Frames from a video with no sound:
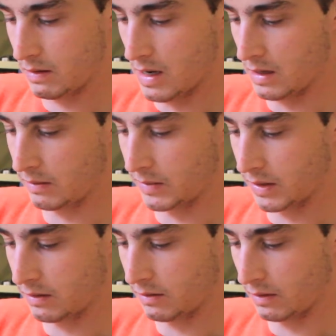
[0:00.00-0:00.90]
and I'm
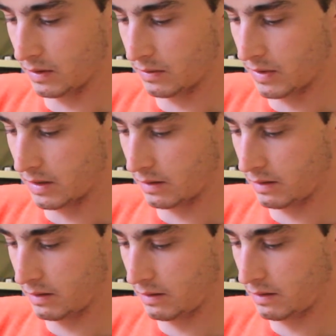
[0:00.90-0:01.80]
just doing this by
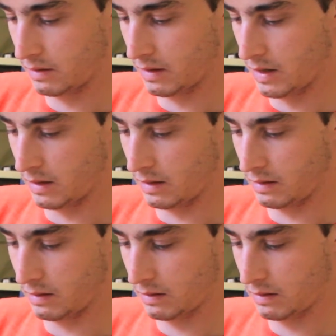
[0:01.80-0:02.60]
hand.